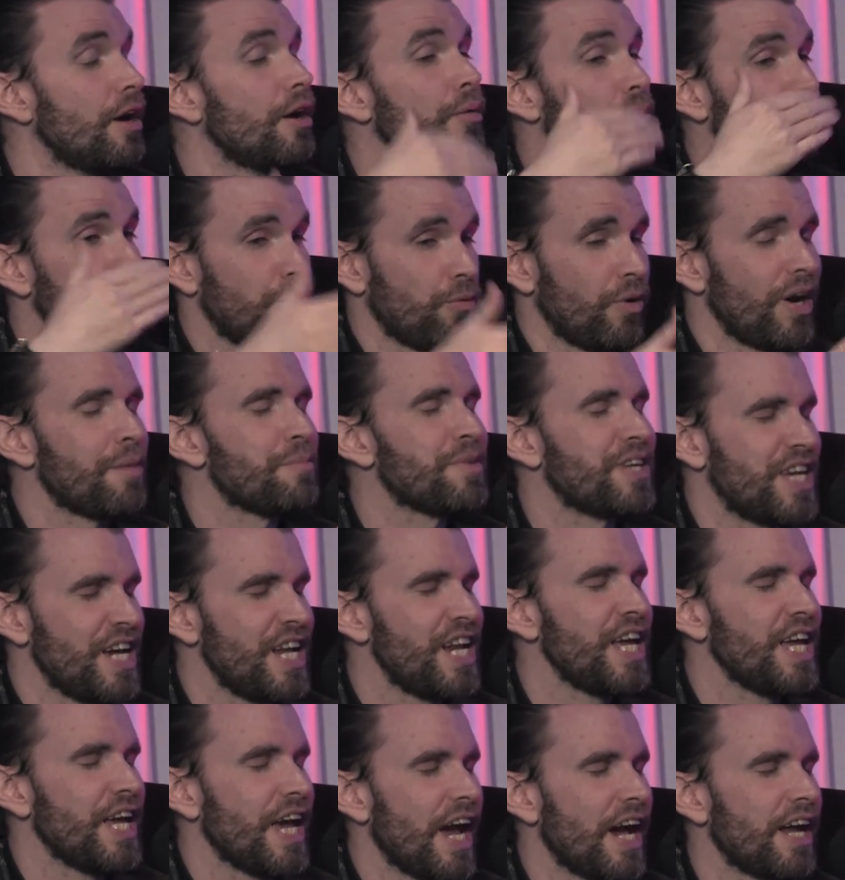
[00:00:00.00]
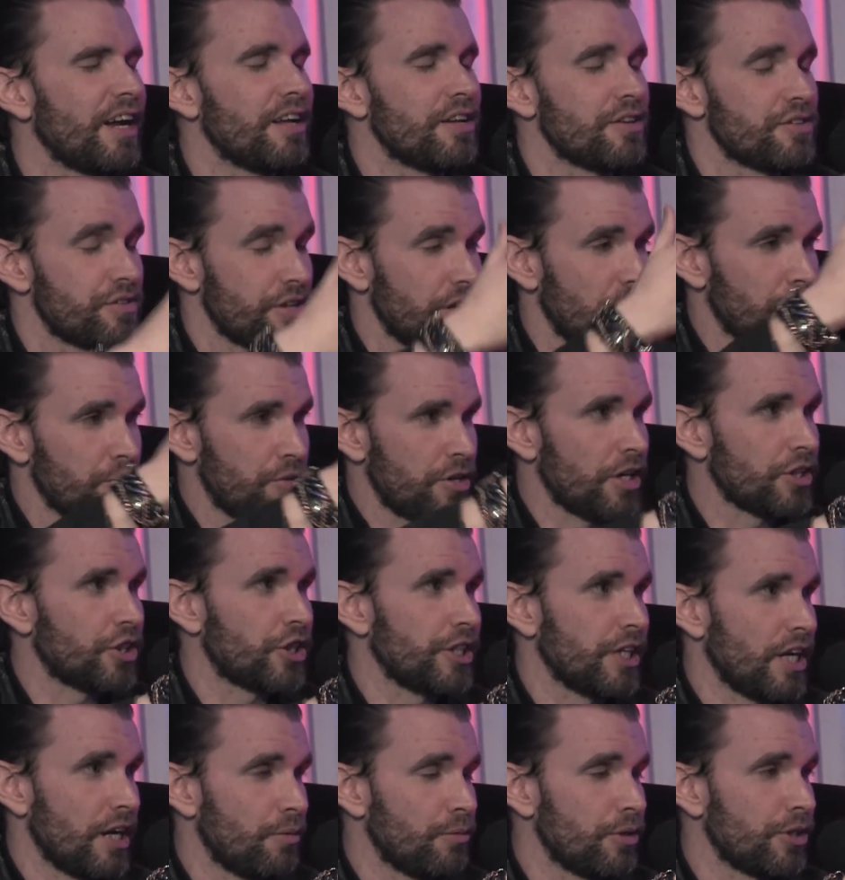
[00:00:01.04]
But what I'm getting at is, and I'm
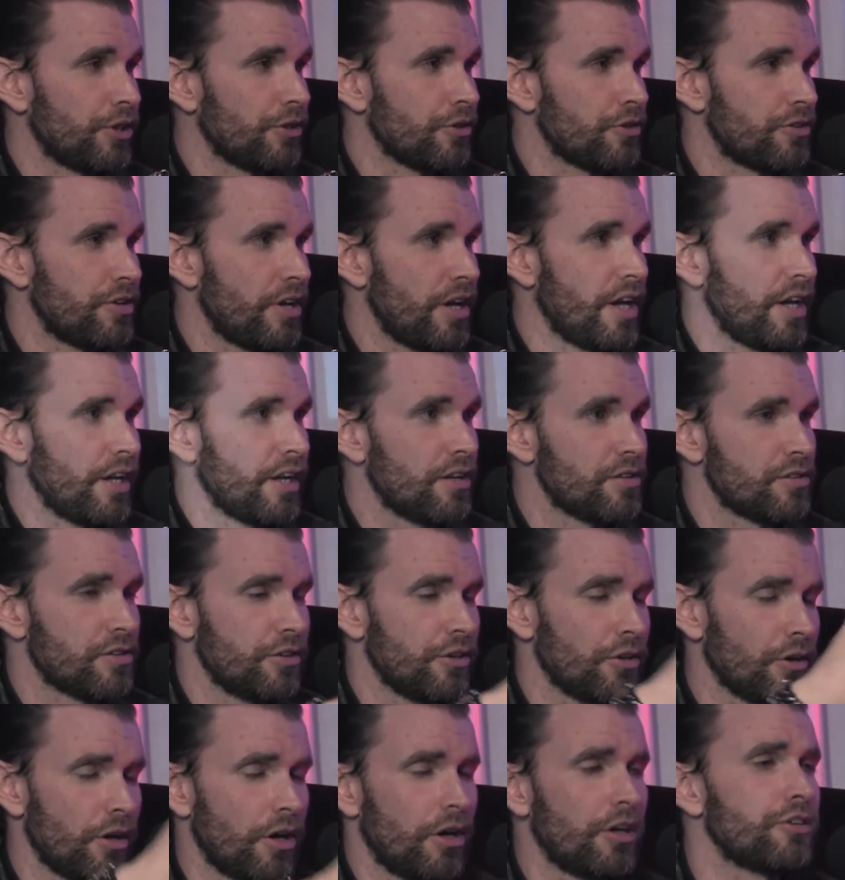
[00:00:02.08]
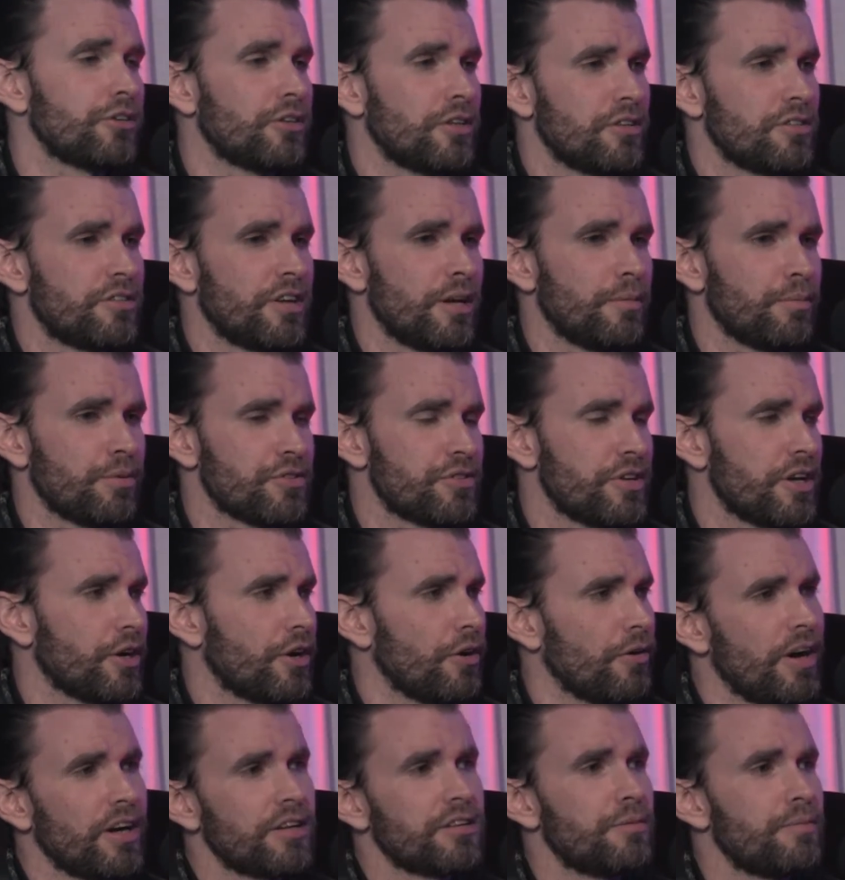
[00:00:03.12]
touching on what you're saying is, and you're 110%
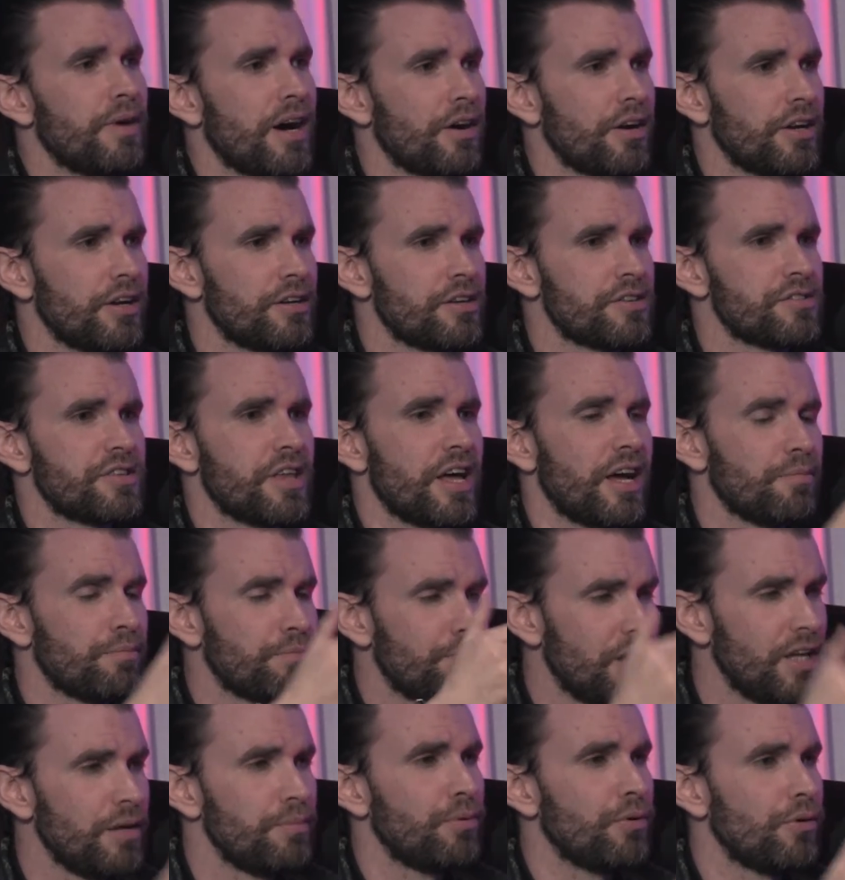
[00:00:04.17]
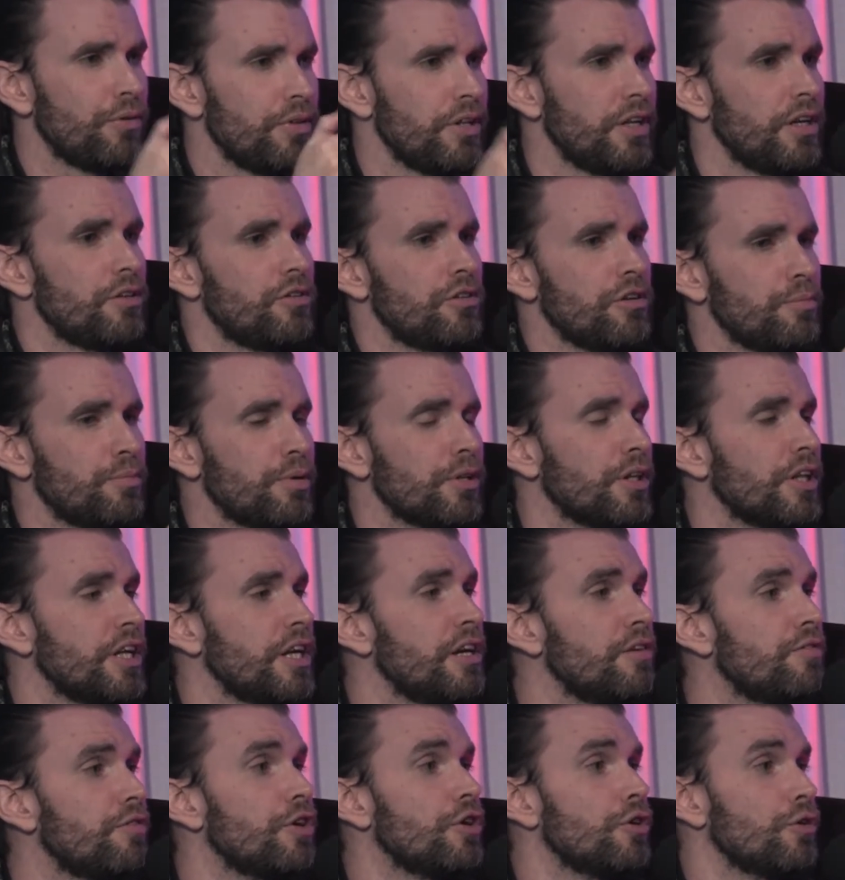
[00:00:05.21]
correct about it, is that people need to
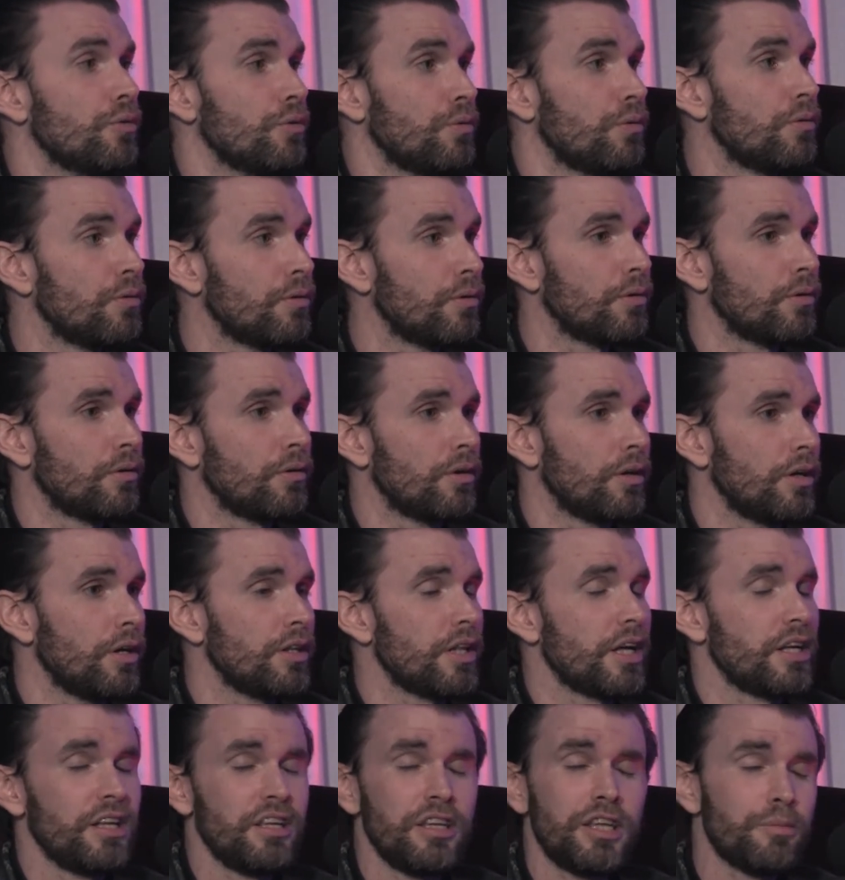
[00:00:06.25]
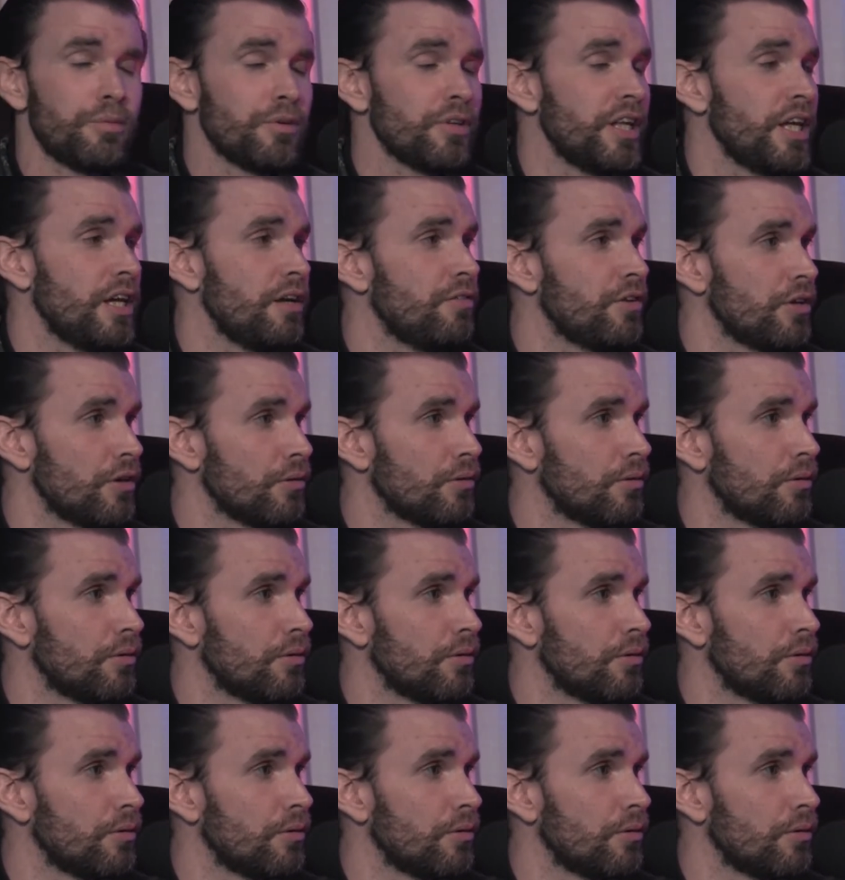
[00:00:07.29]
believe you. They need to believe you.